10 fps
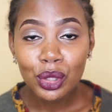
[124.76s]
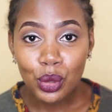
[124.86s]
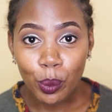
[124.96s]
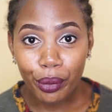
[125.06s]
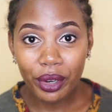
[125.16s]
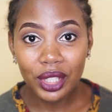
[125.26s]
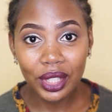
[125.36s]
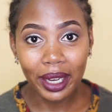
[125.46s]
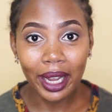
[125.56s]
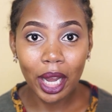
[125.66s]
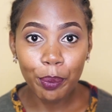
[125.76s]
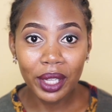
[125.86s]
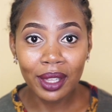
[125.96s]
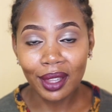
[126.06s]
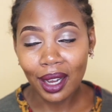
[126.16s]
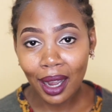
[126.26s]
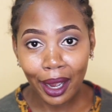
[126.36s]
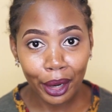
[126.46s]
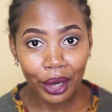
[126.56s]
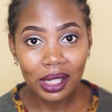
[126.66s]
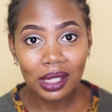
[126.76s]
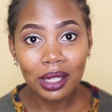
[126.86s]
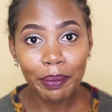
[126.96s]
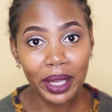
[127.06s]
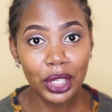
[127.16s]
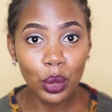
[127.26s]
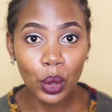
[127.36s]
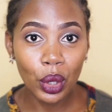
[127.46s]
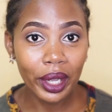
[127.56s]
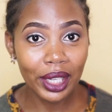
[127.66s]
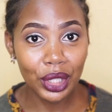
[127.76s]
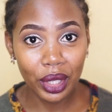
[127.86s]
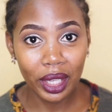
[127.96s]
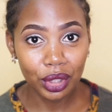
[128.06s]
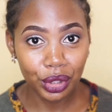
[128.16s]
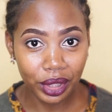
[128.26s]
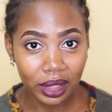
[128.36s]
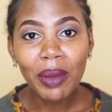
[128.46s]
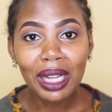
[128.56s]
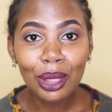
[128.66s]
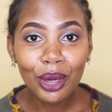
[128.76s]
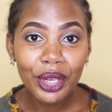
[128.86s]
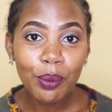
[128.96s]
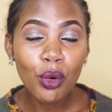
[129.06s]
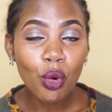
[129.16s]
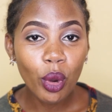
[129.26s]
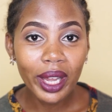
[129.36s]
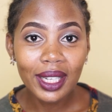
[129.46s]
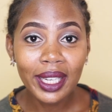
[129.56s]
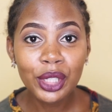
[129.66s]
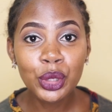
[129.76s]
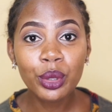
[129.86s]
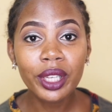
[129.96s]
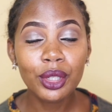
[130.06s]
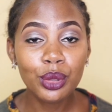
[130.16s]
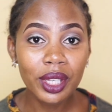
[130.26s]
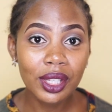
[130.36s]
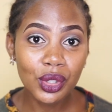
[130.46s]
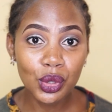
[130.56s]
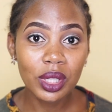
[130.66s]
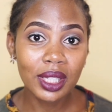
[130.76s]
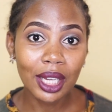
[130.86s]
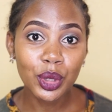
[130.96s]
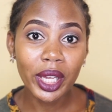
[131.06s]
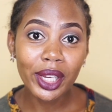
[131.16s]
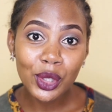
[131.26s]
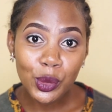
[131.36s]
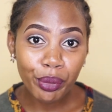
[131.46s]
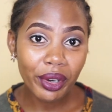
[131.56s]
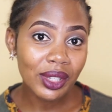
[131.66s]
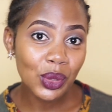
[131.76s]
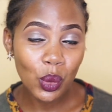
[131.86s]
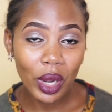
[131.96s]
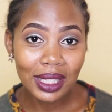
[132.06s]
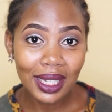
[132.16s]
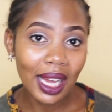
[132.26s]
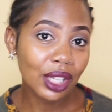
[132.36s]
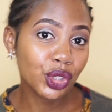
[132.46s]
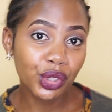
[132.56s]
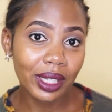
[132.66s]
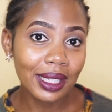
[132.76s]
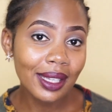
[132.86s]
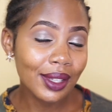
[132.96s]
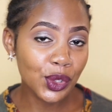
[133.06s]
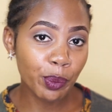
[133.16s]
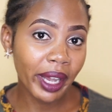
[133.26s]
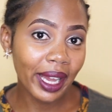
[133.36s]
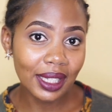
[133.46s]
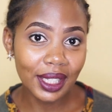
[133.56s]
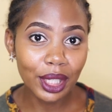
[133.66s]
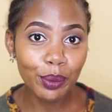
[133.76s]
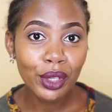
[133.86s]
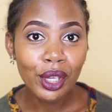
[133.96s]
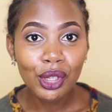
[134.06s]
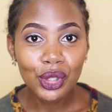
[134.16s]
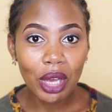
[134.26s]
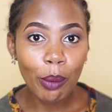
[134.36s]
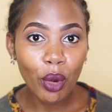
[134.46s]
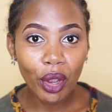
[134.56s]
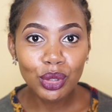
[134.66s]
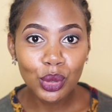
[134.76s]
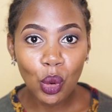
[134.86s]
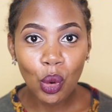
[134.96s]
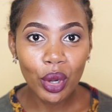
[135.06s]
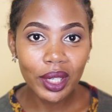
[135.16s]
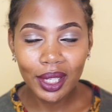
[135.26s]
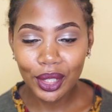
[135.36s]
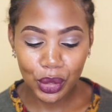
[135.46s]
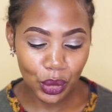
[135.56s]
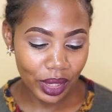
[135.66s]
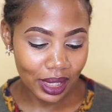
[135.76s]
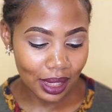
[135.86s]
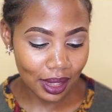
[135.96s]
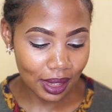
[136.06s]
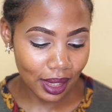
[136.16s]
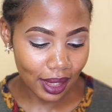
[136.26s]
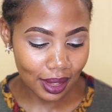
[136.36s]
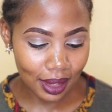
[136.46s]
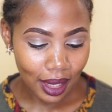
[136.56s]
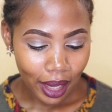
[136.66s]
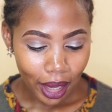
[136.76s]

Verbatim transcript: to bridge the gap in the current medical education. Malone Mukwende took it to his Twitter to express what actually inspired him, so I'm going to quote his tweet. He says,